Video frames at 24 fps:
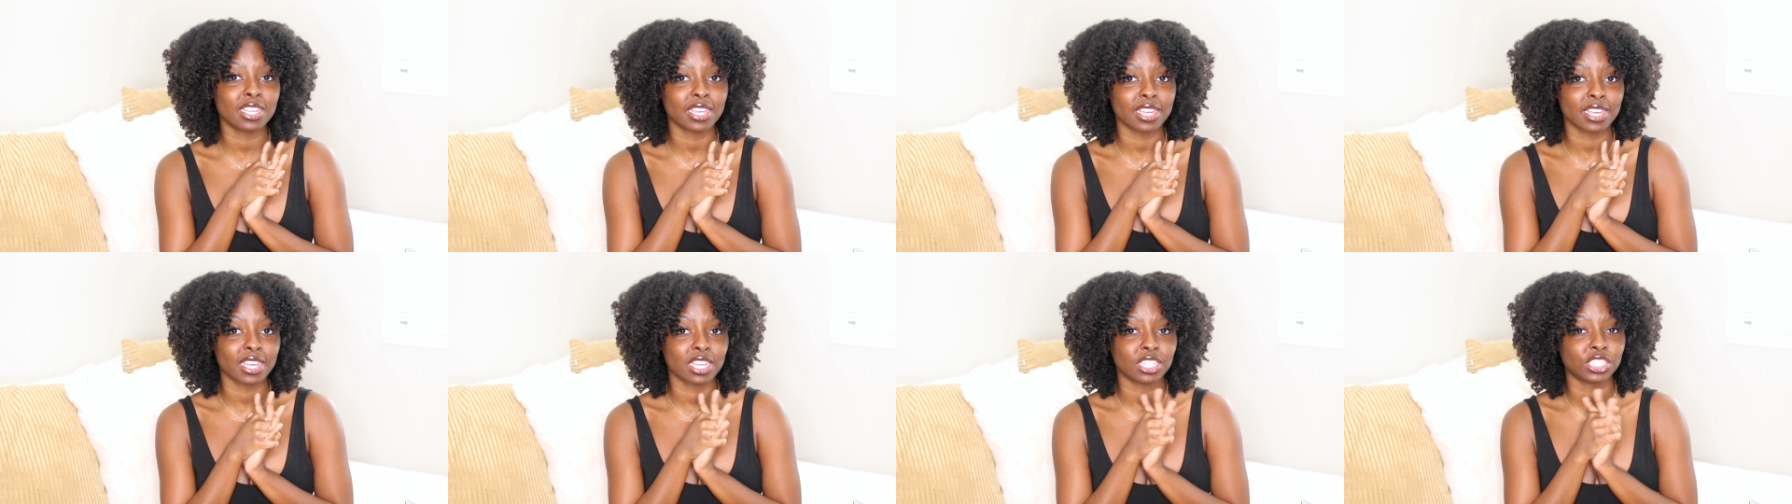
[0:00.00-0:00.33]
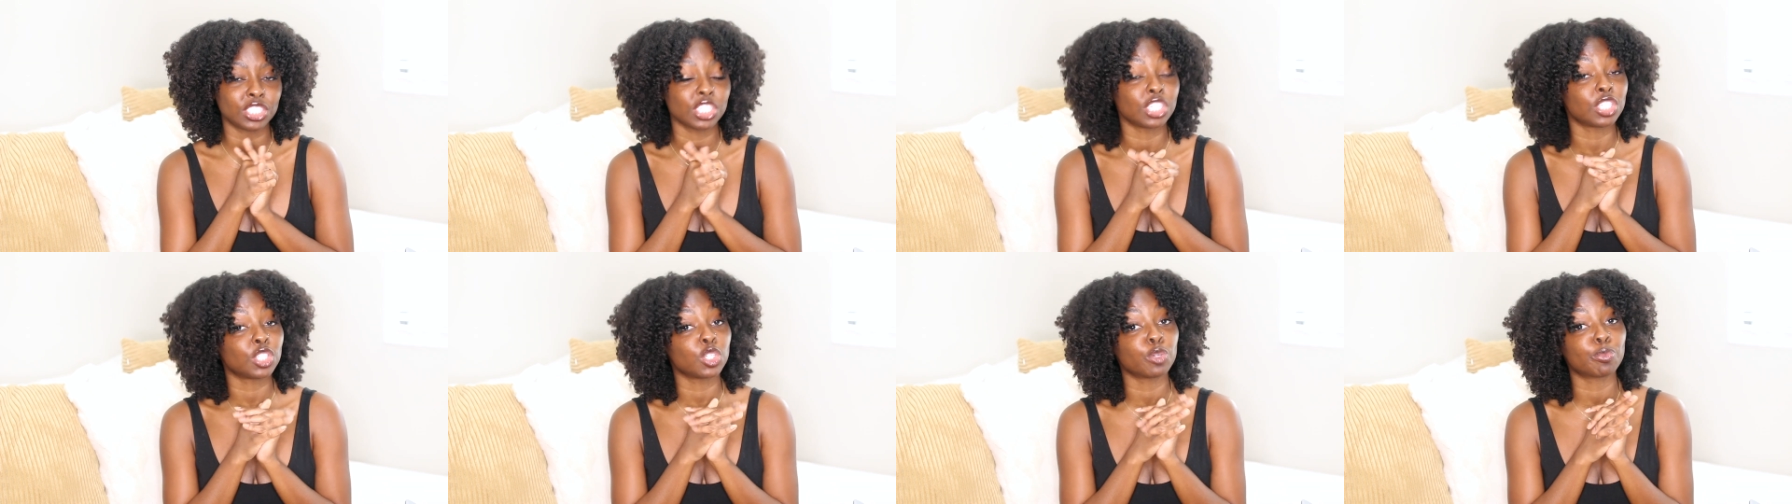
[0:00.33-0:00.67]

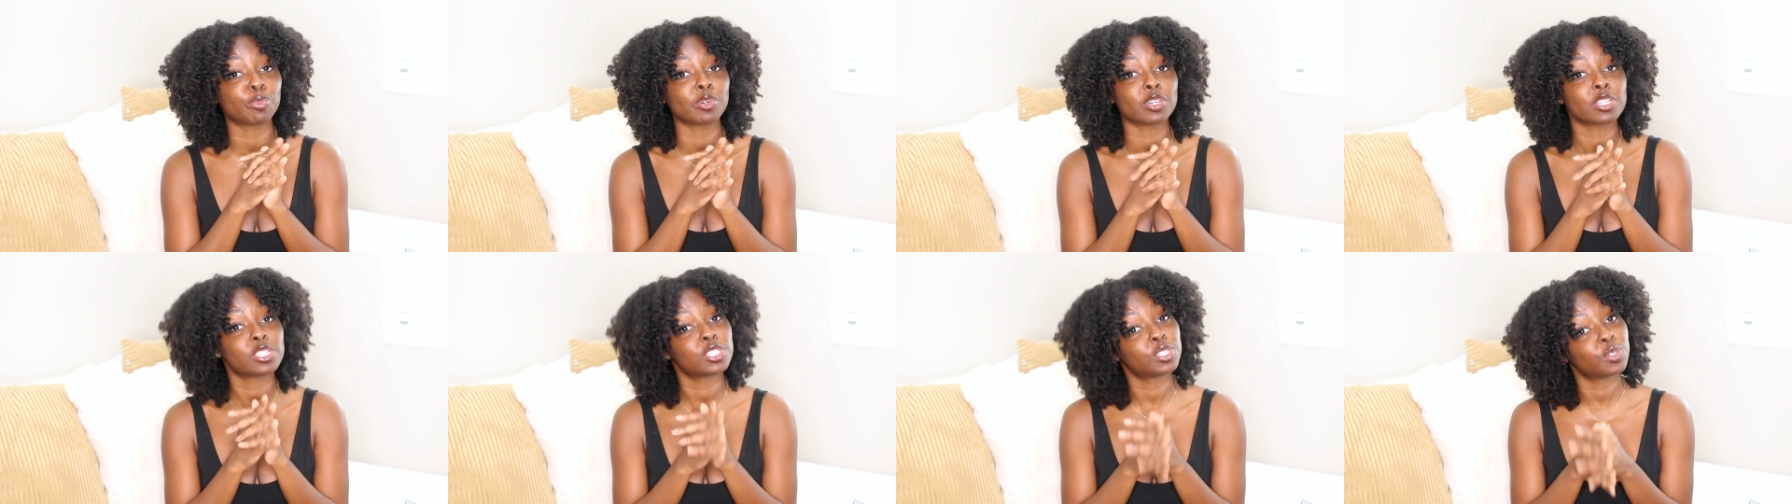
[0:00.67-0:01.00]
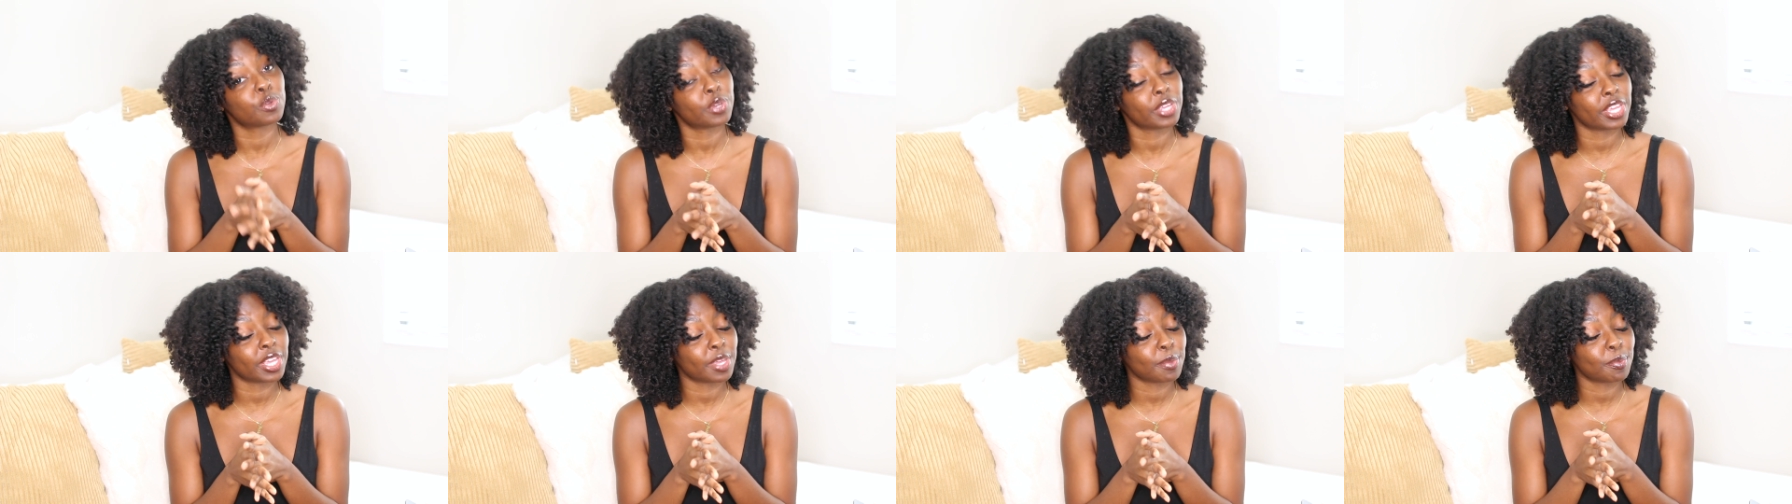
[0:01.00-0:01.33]
is should you
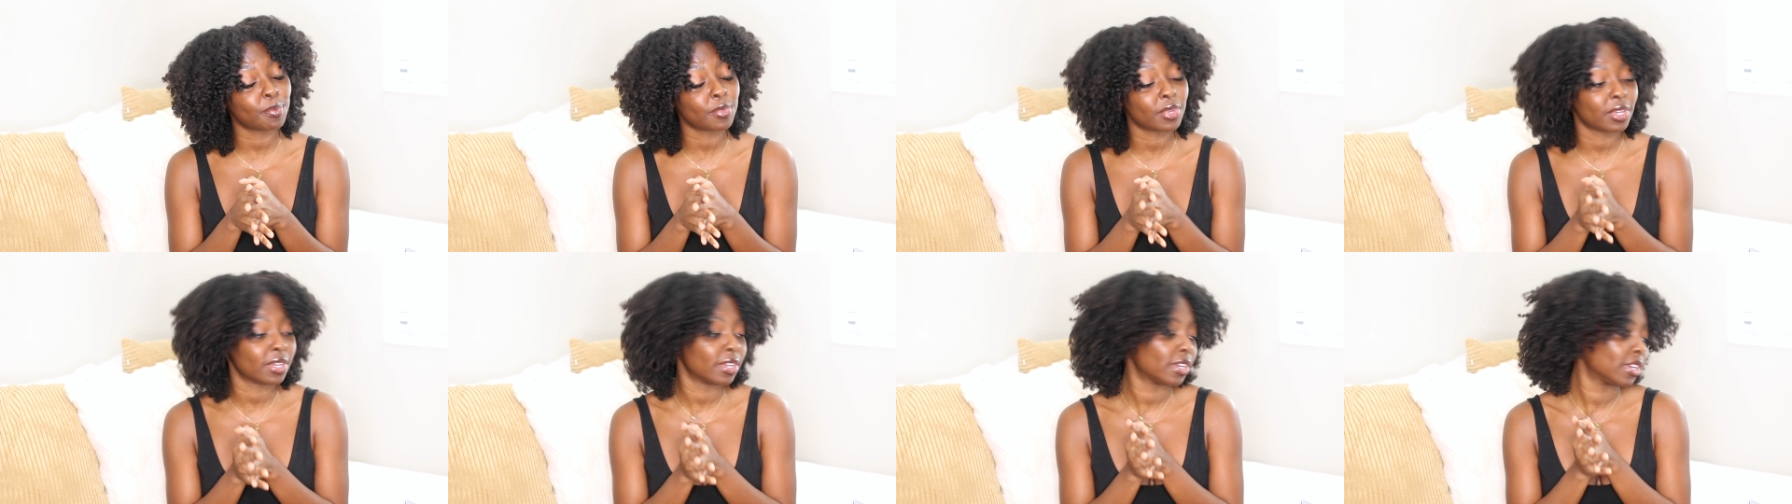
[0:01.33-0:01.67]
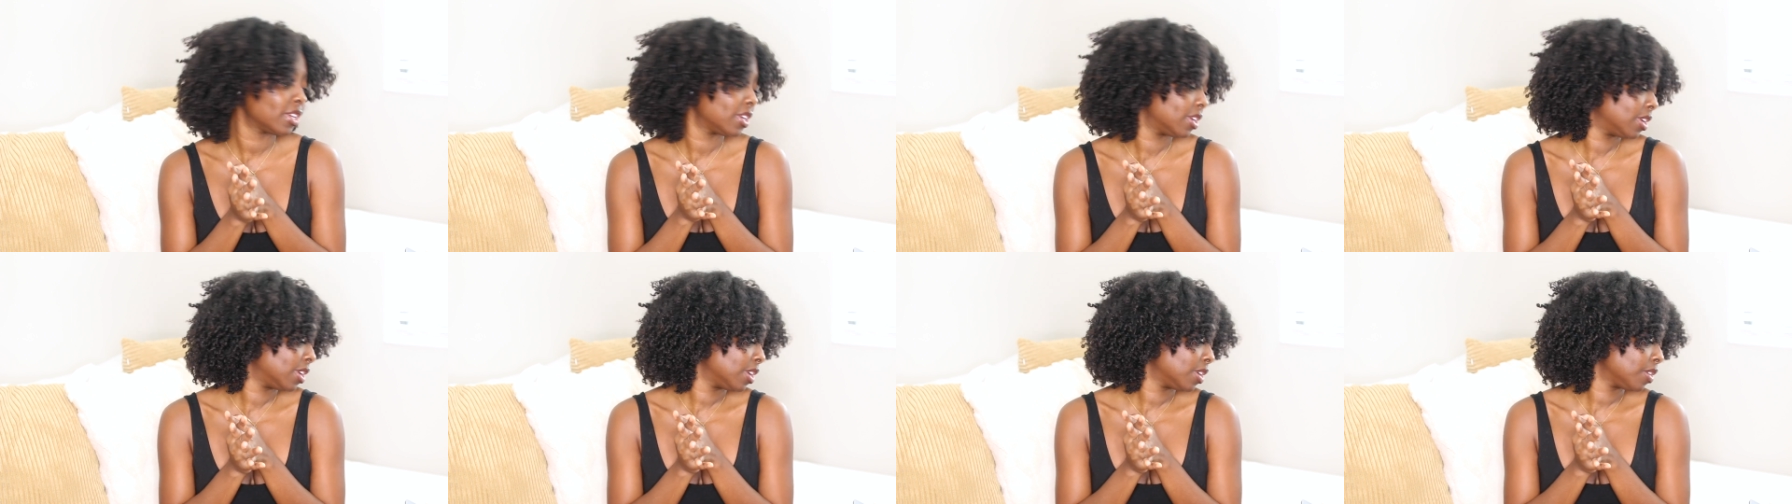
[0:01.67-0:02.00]
pursue him,
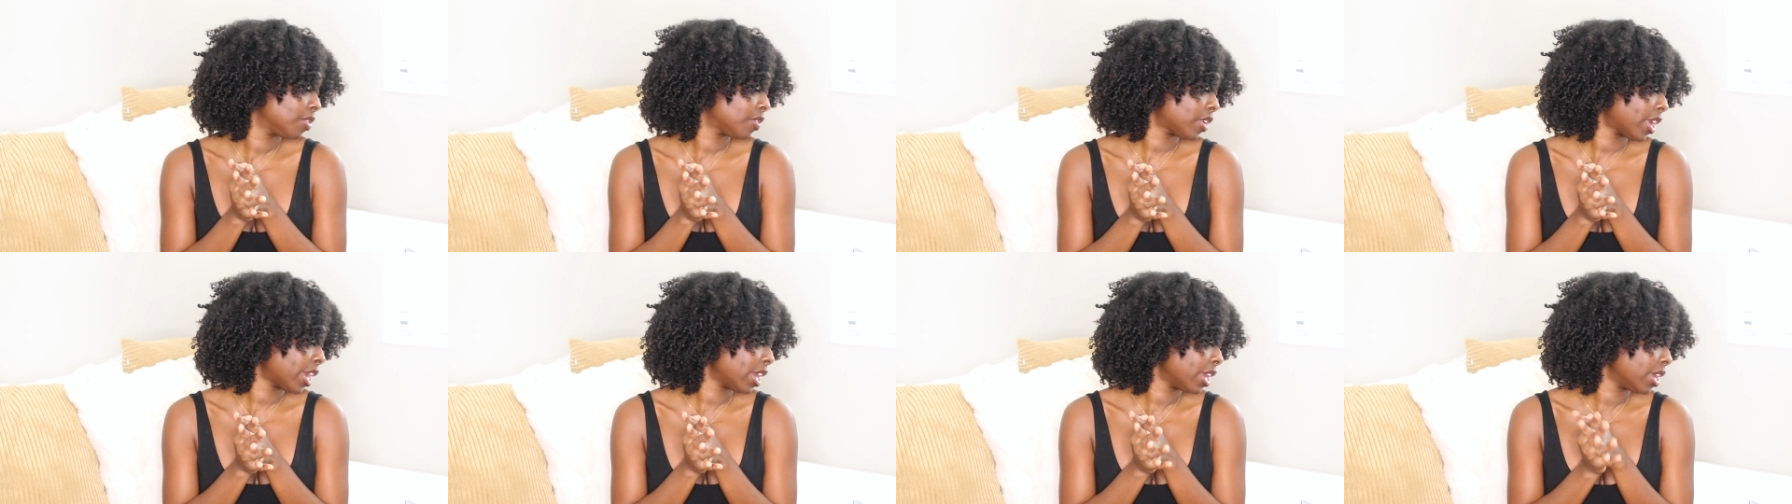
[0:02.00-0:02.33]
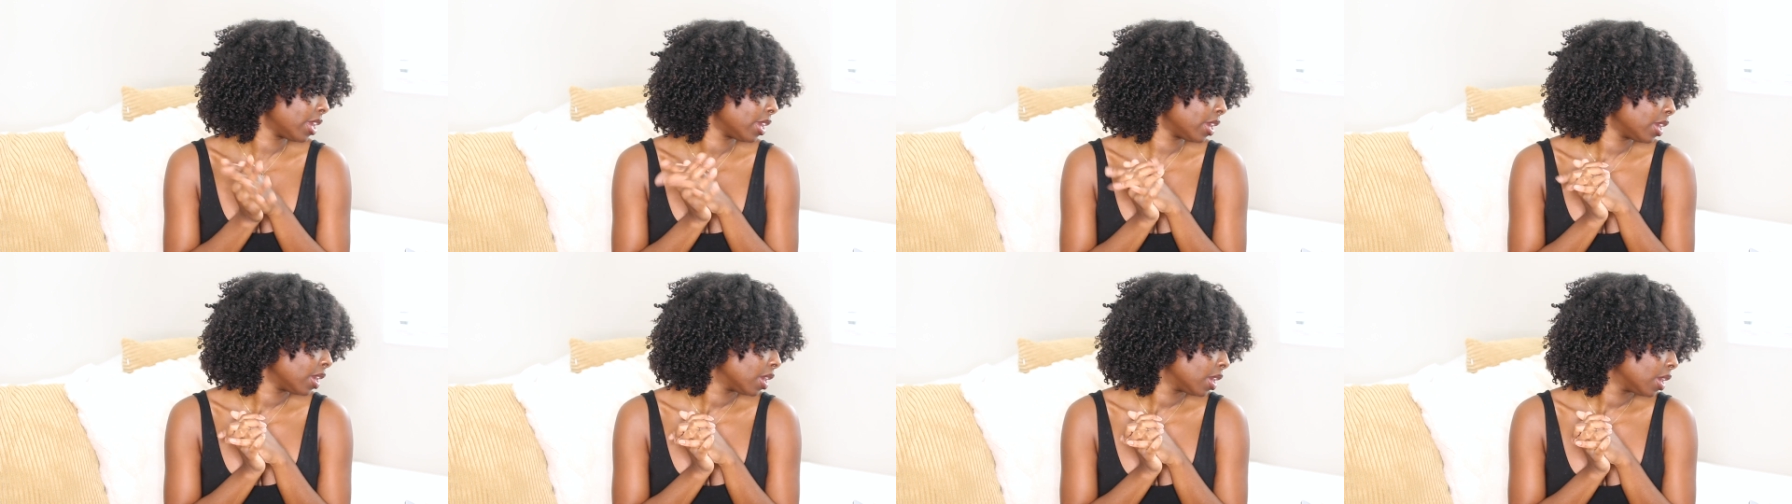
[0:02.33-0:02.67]

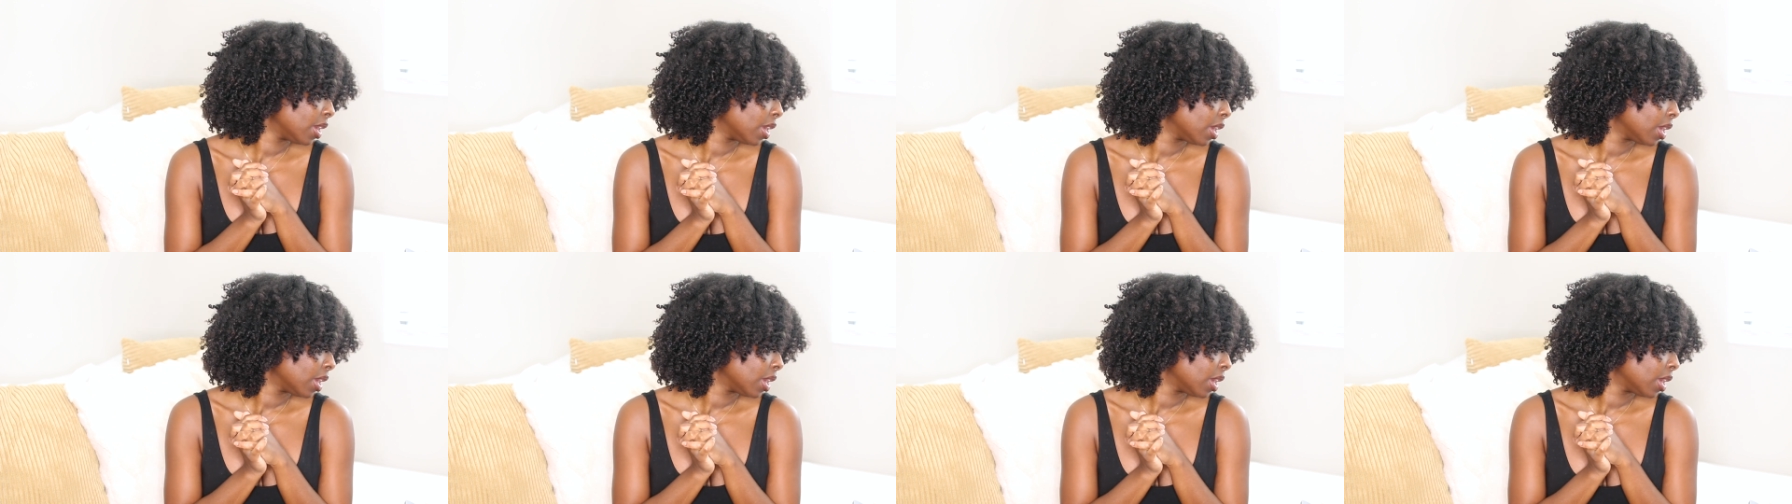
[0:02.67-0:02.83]
right?